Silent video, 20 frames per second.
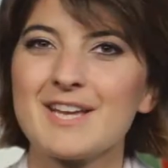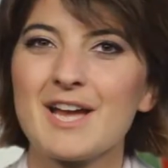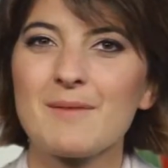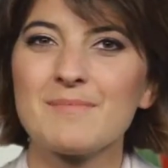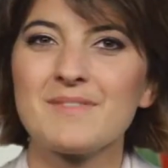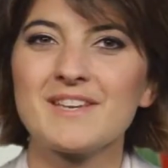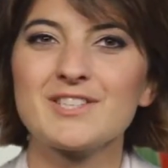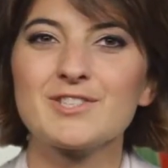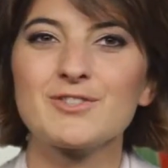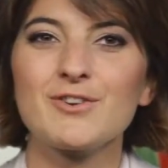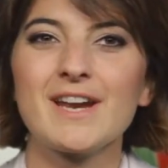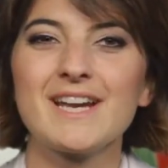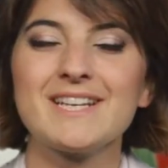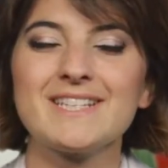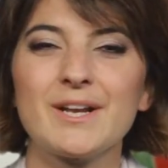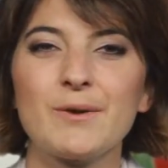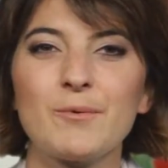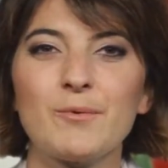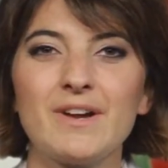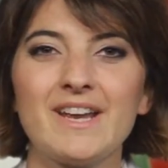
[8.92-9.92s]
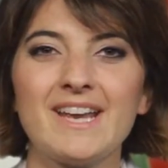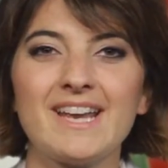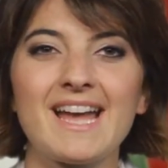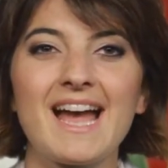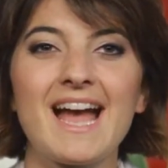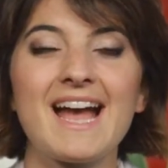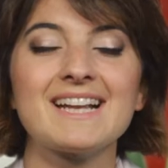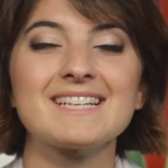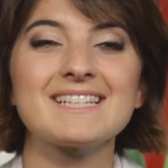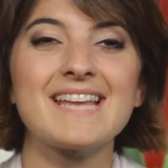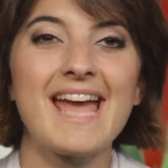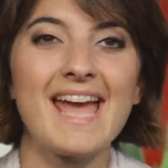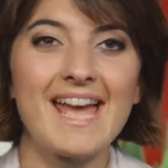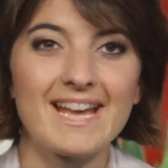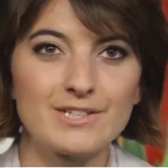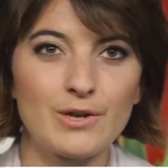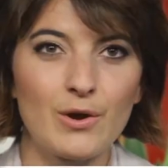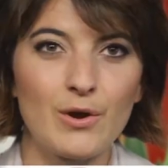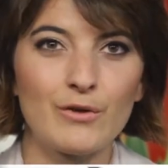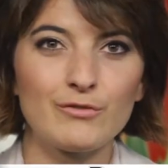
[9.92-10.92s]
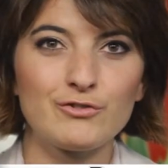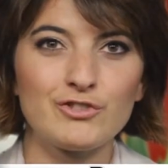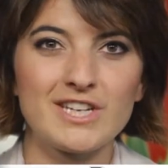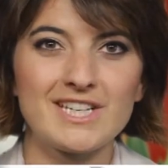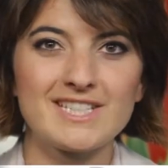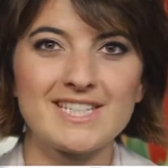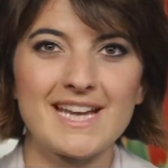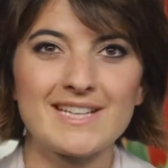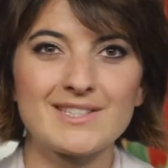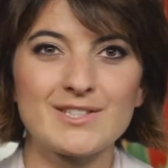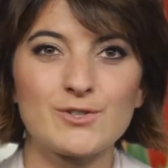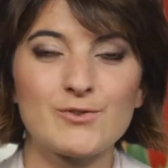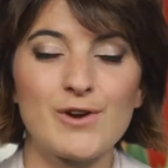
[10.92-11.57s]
up this trading week, and head of G10